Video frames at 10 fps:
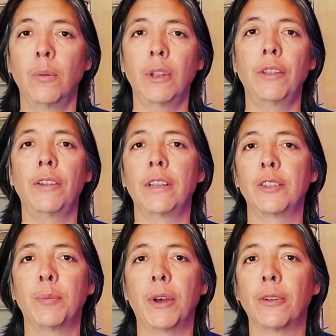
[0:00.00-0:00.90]
Well, I think
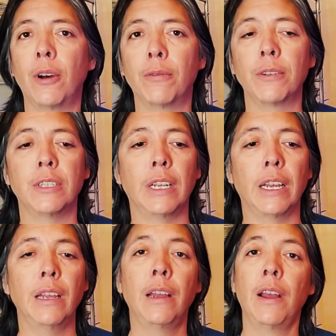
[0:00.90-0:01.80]
that's about all for
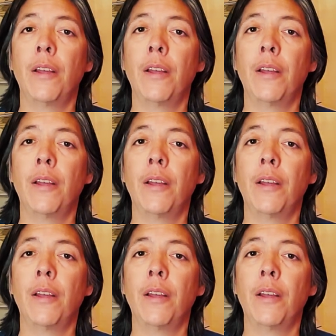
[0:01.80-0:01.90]
today.